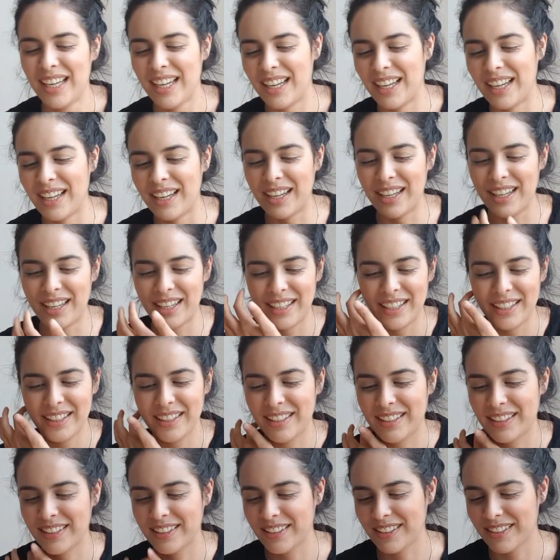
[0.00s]

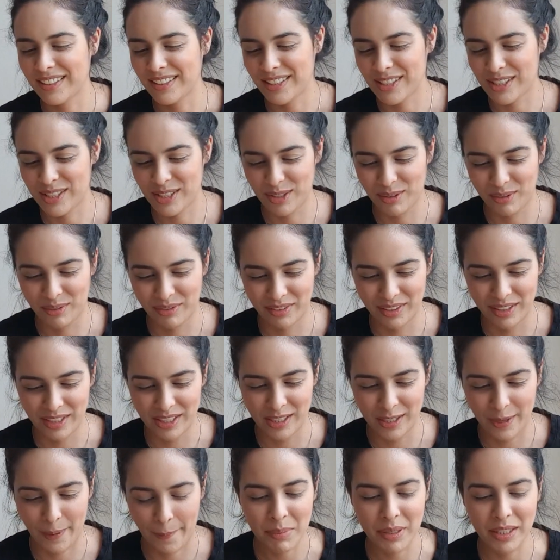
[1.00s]
Oh, that's so
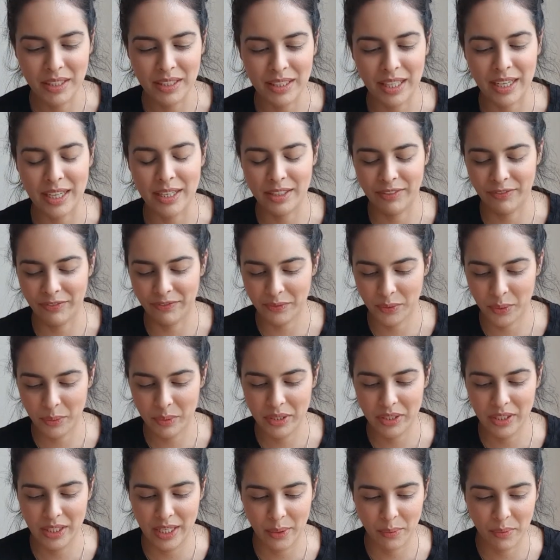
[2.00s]
funny. But like, for
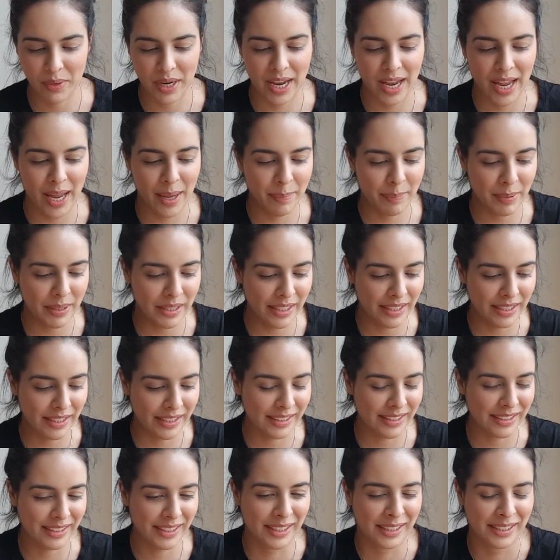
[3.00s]
real, like what happened?
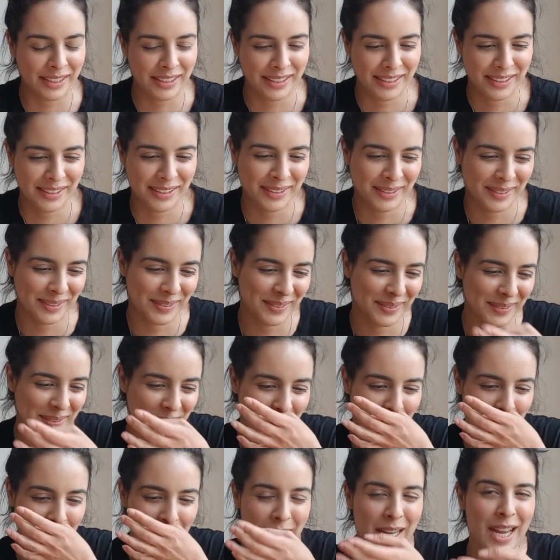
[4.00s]

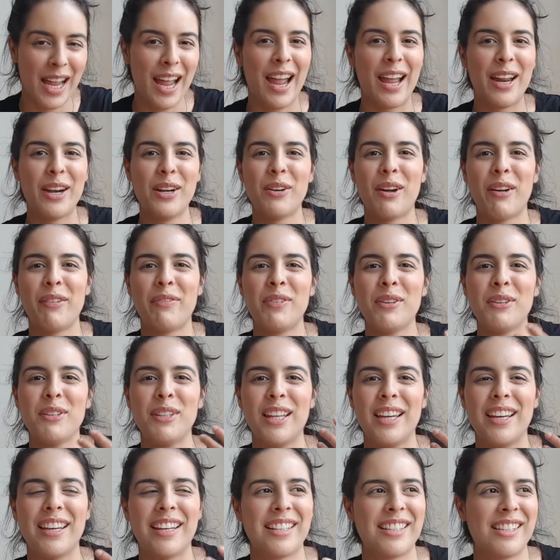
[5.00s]
I don't know, I feel
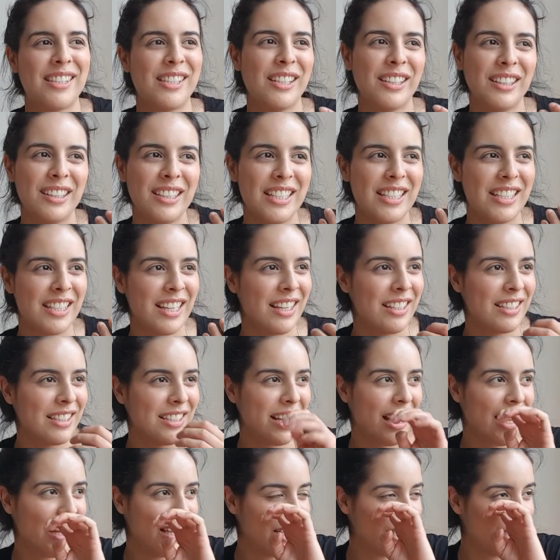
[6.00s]
like silly
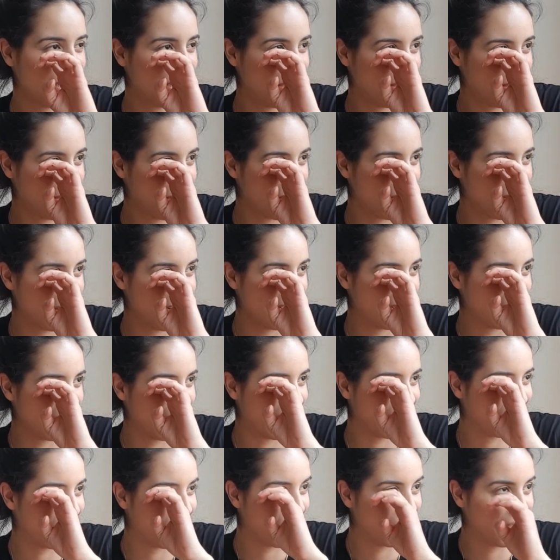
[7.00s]
telling this story and
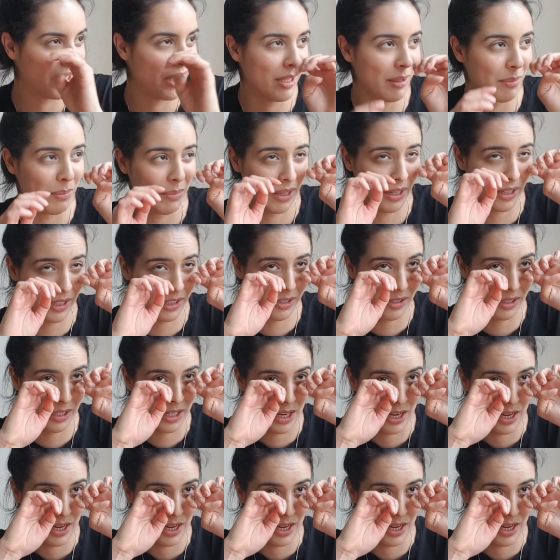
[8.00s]
like low-key embarrassed.